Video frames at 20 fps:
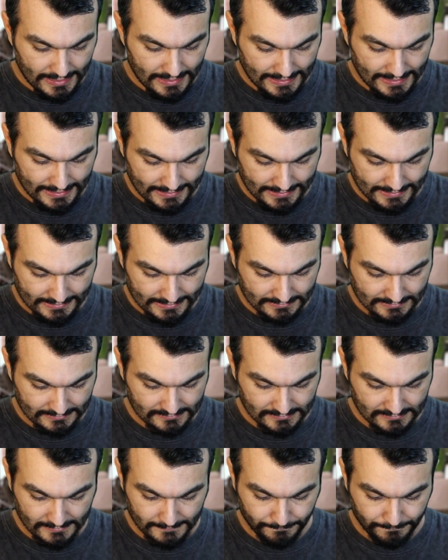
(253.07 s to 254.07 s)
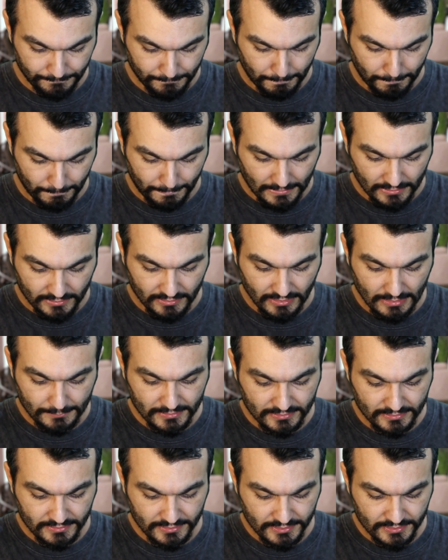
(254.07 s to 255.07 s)
and uh,
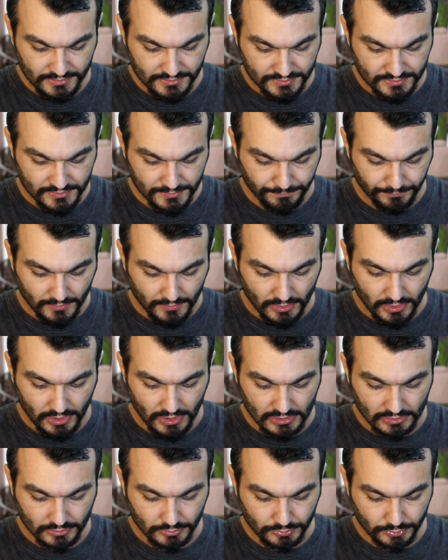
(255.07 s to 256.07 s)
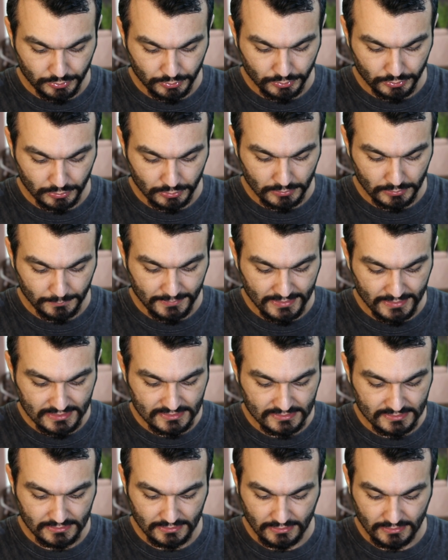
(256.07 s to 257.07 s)
comedies are cool
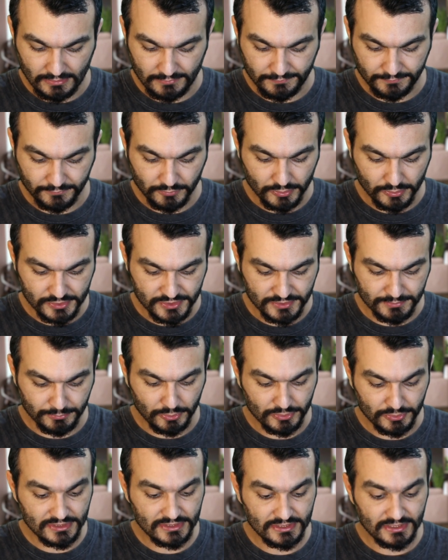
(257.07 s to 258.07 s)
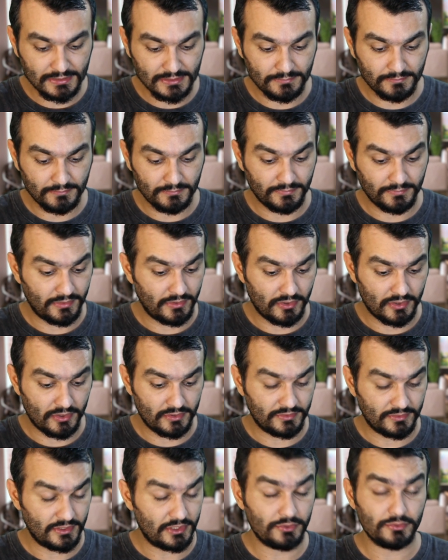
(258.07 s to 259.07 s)
but of course mostly they
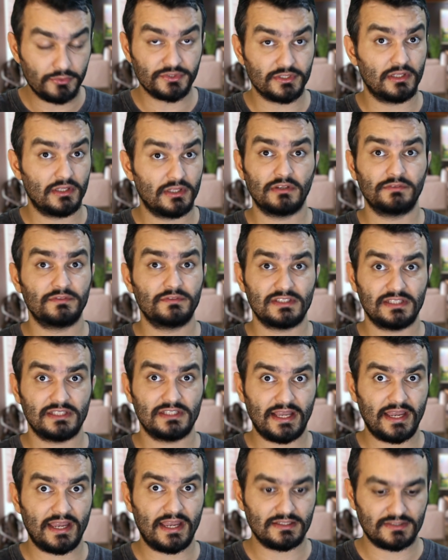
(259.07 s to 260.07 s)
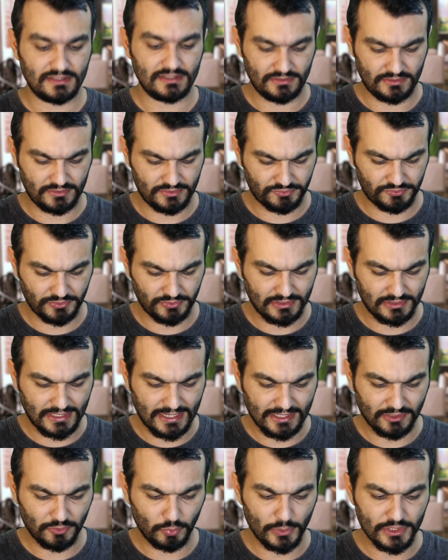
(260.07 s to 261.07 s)
are they use a lot of slangs and street
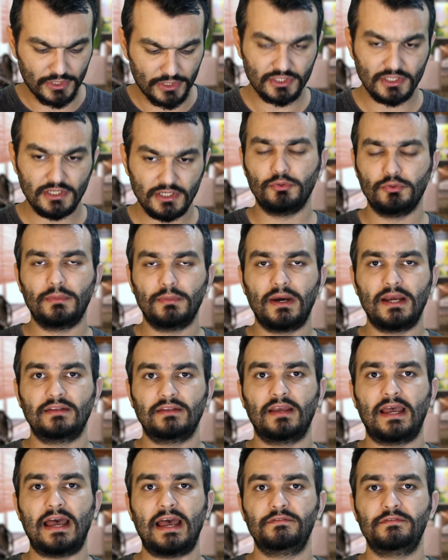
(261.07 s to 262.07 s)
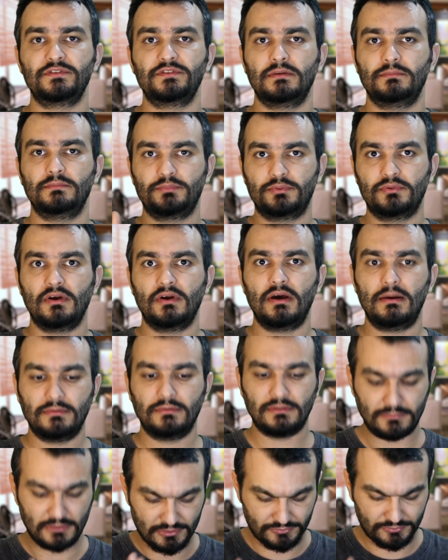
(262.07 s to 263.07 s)
language you might have some
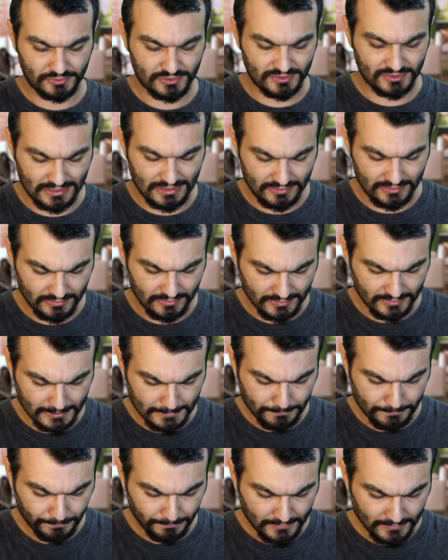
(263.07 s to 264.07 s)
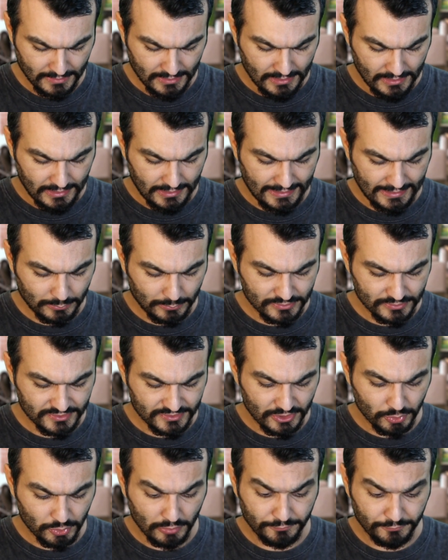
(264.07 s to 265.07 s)
problem understanding them i would
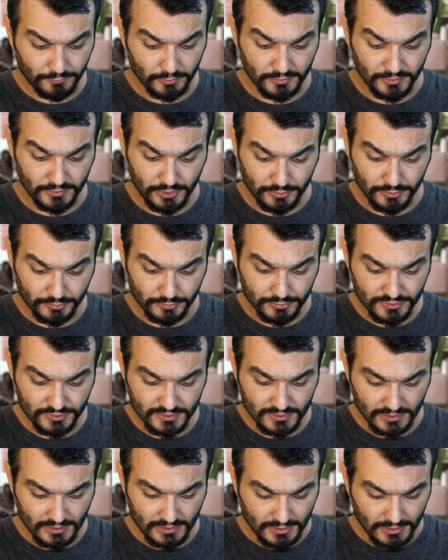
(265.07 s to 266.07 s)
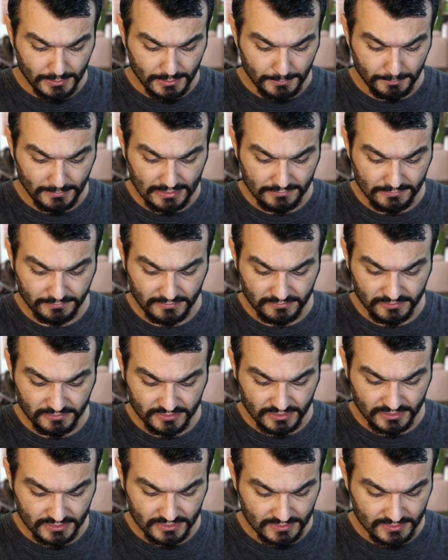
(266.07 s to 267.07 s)
say go for news my
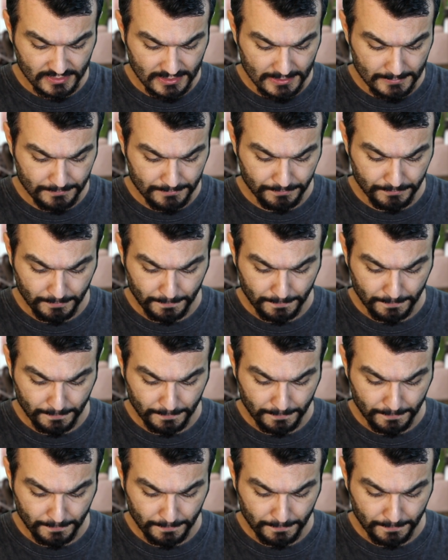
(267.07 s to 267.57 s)
favorite is uh,